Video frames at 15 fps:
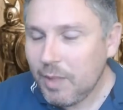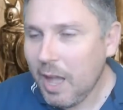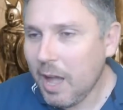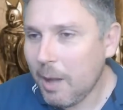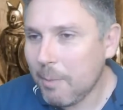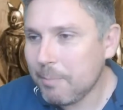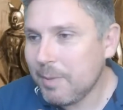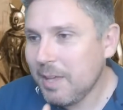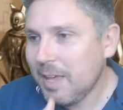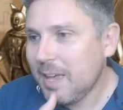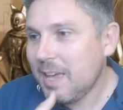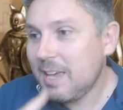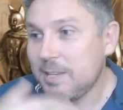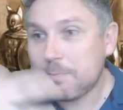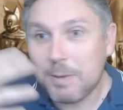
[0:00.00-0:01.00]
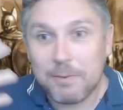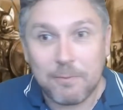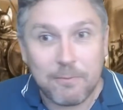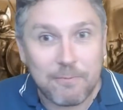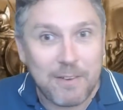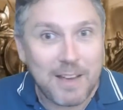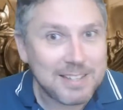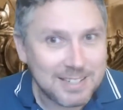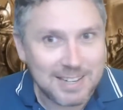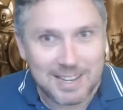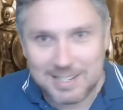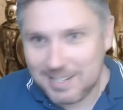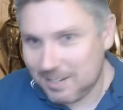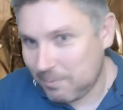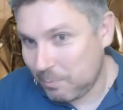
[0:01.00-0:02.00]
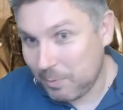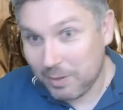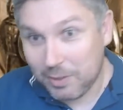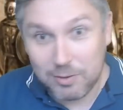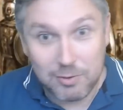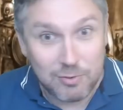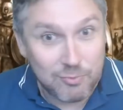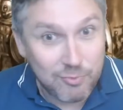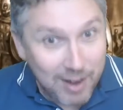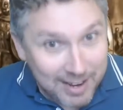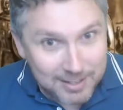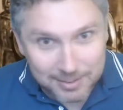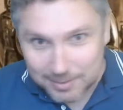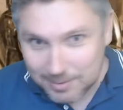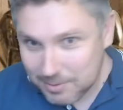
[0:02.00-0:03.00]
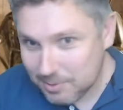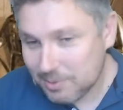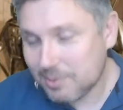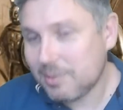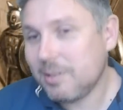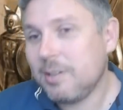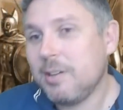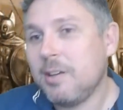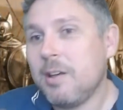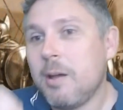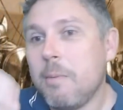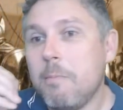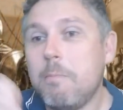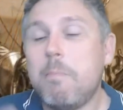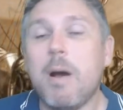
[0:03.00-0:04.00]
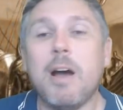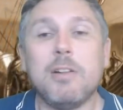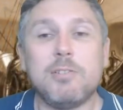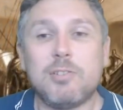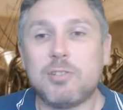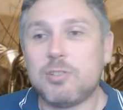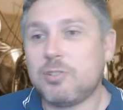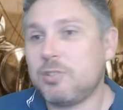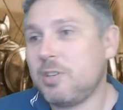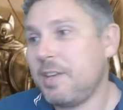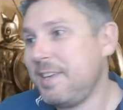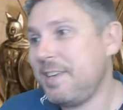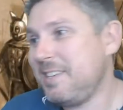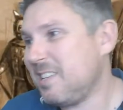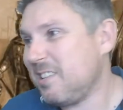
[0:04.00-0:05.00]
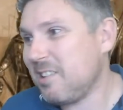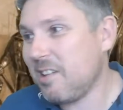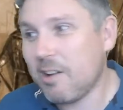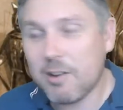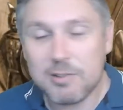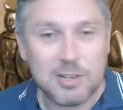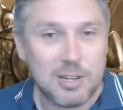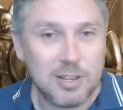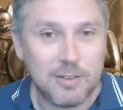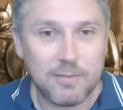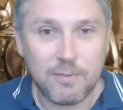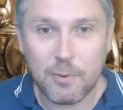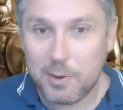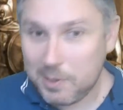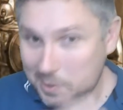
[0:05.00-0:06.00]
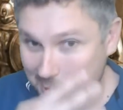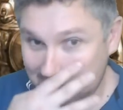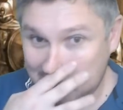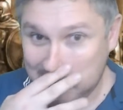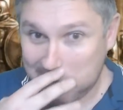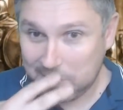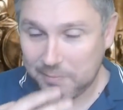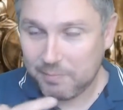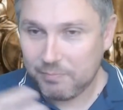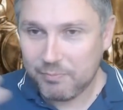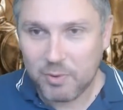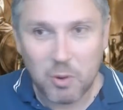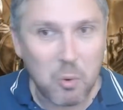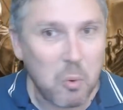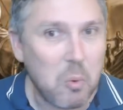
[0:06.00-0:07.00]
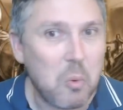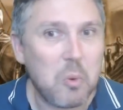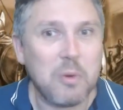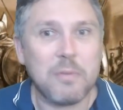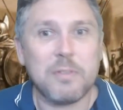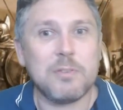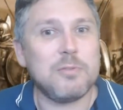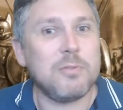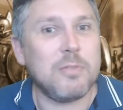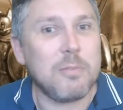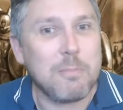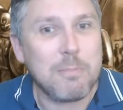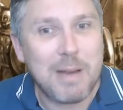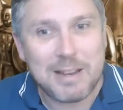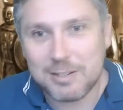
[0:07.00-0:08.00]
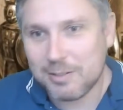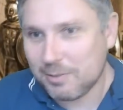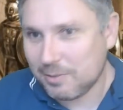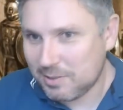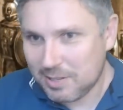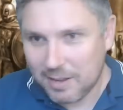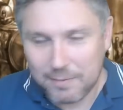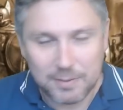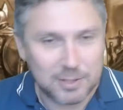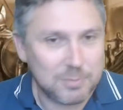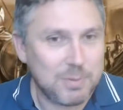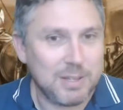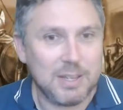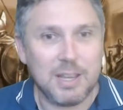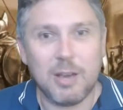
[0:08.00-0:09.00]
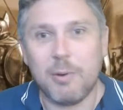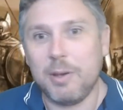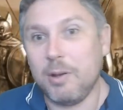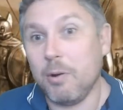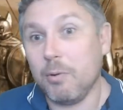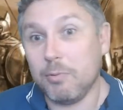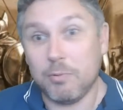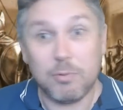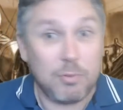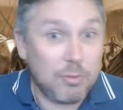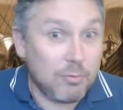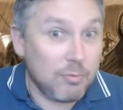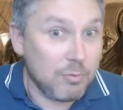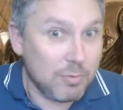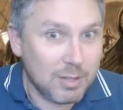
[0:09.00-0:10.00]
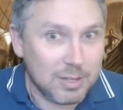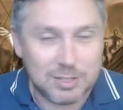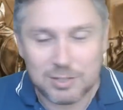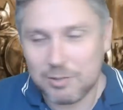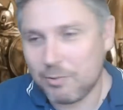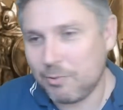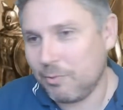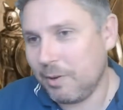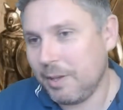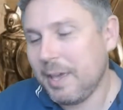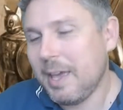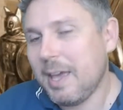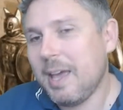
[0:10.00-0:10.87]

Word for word: Um, he's been fascinated with dragons, but he's largely avoided all of the sort of the magical stuff that's been going on through this story.